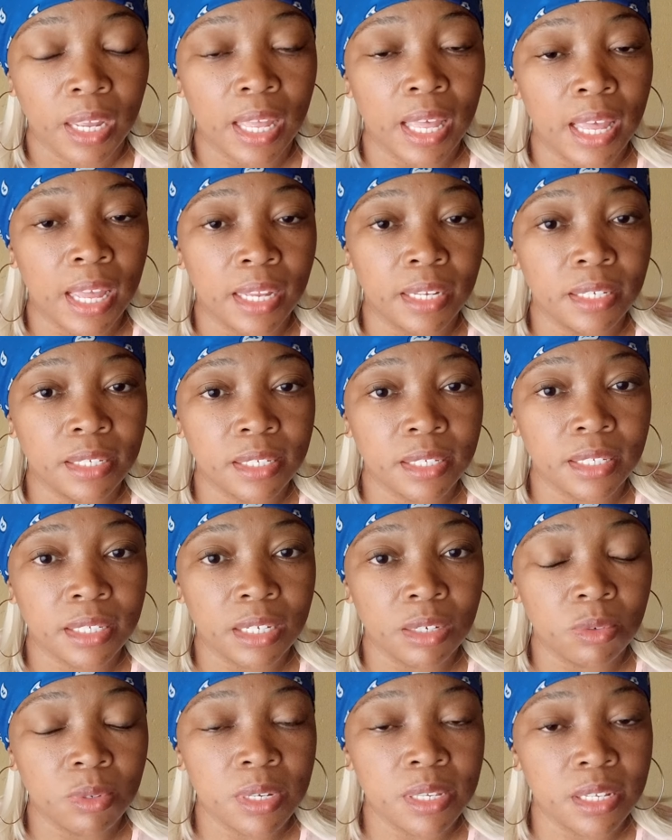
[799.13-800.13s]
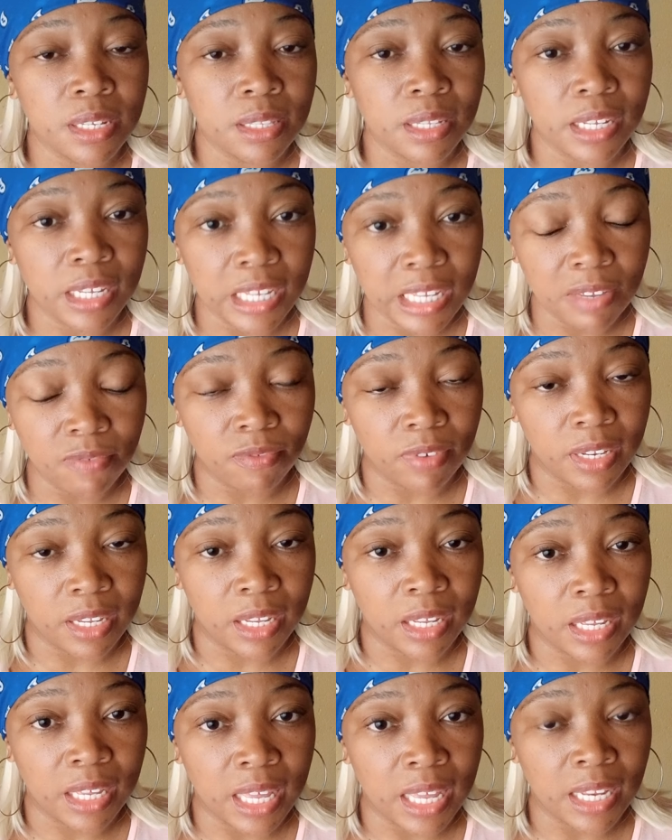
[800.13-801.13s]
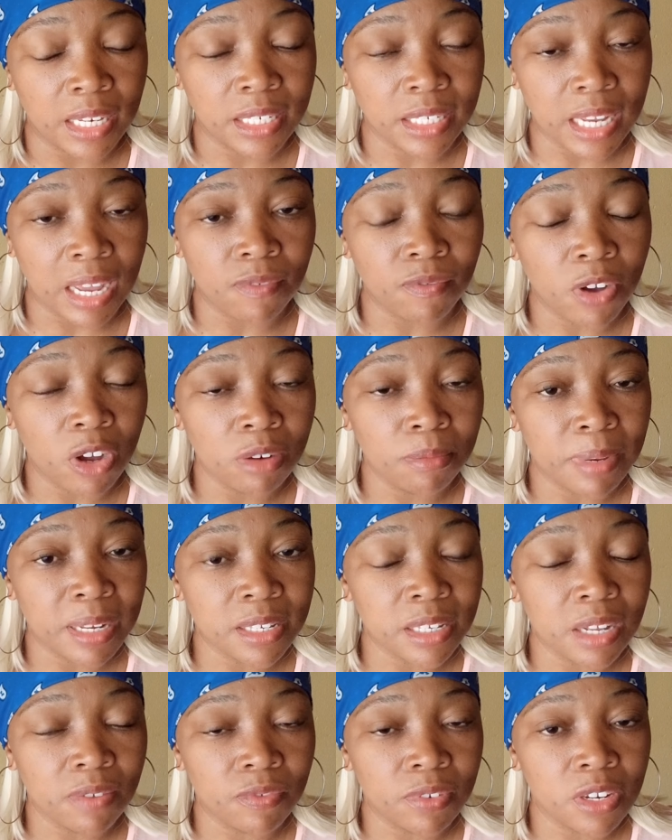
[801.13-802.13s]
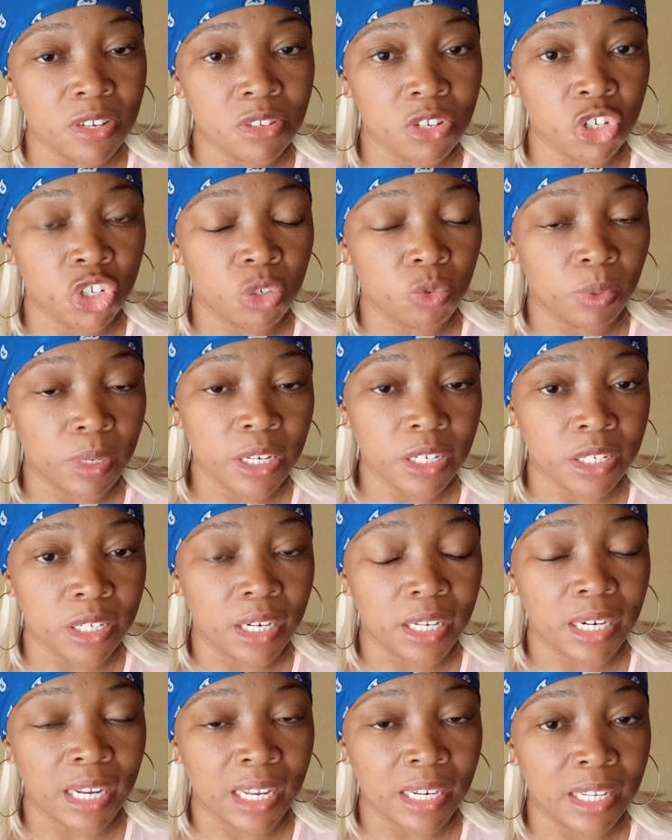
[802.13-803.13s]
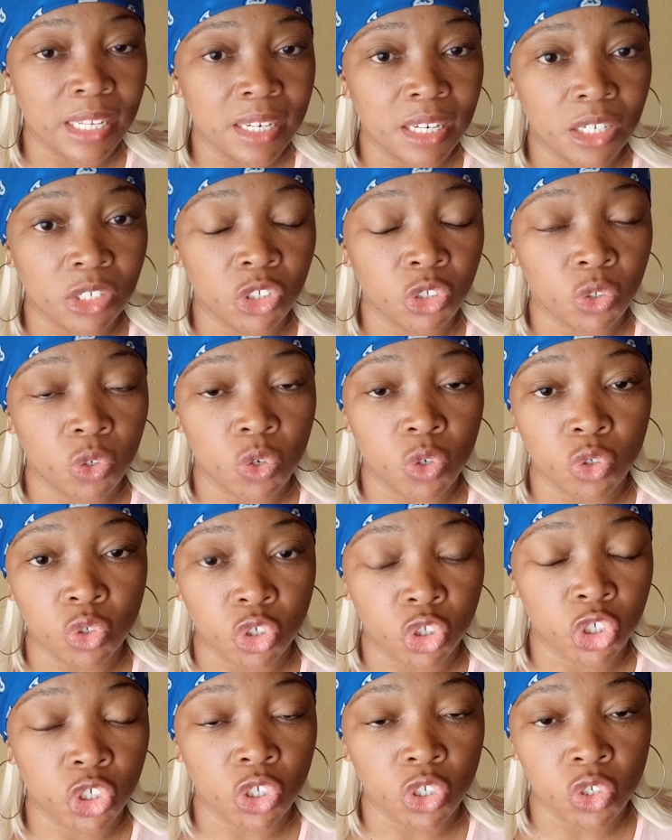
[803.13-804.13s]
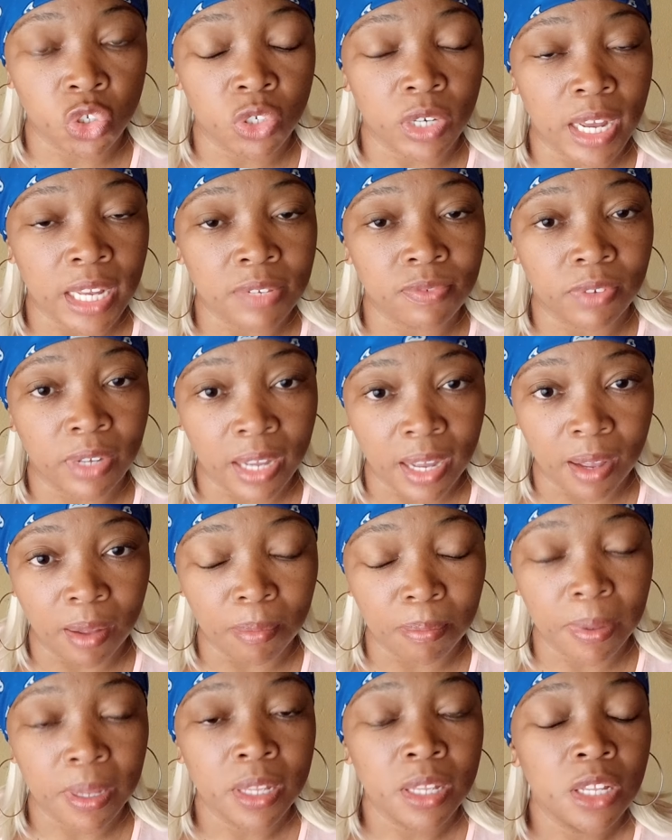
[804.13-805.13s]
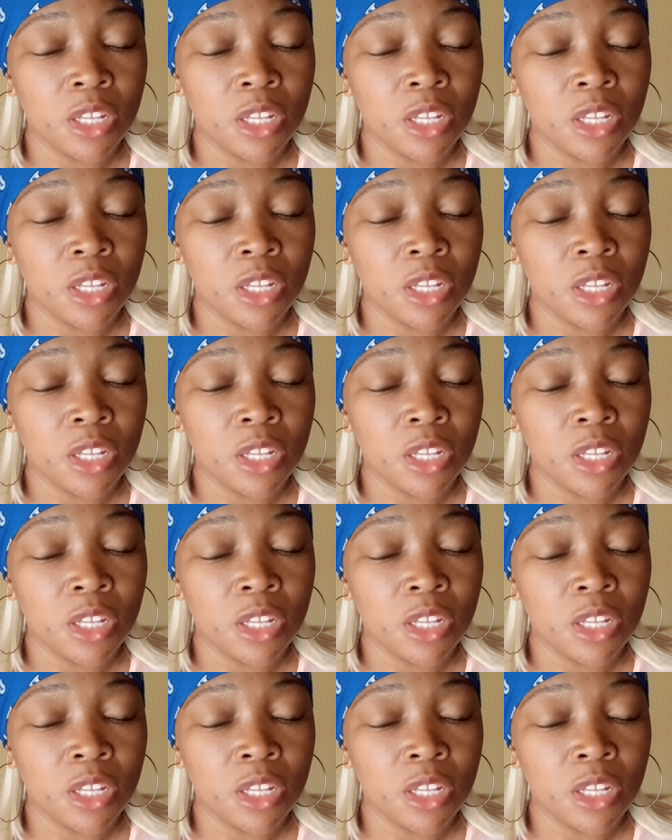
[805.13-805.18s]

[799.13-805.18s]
and it was in the evening, and I found myself in a situation and I needed to go to church to ask for help.